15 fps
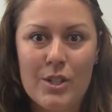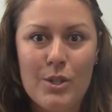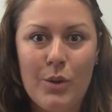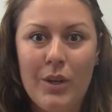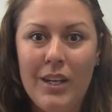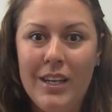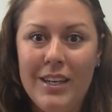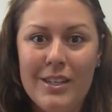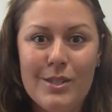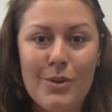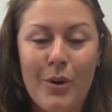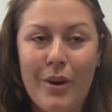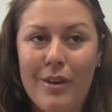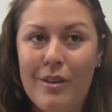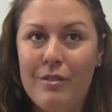so he
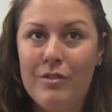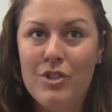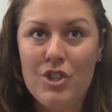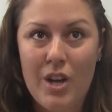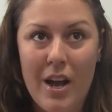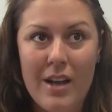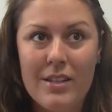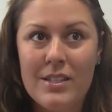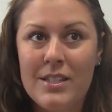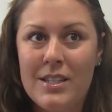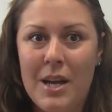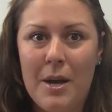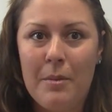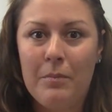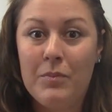sort of just
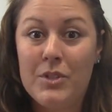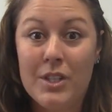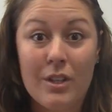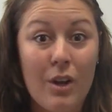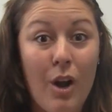didn't